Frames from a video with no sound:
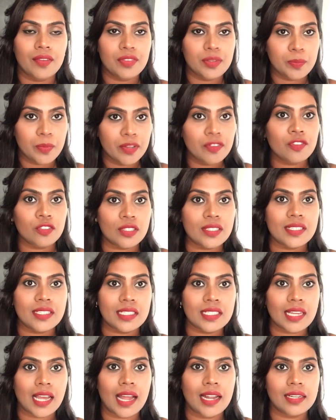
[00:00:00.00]
before I
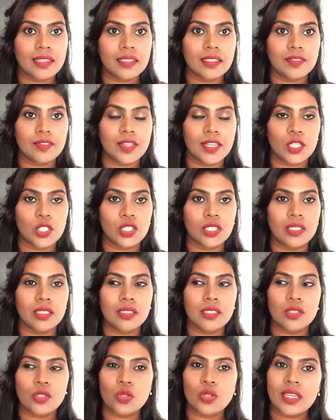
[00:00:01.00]
start the facial
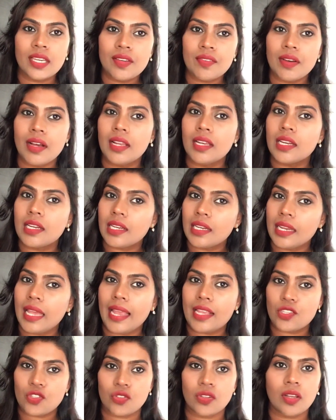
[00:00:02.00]
to give a little
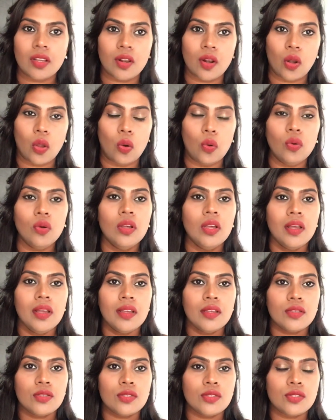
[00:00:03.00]
extra glow.
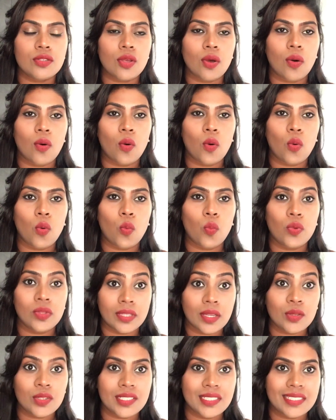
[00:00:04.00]
So
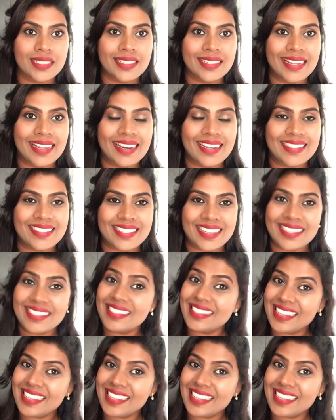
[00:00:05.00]
without any delay, let's get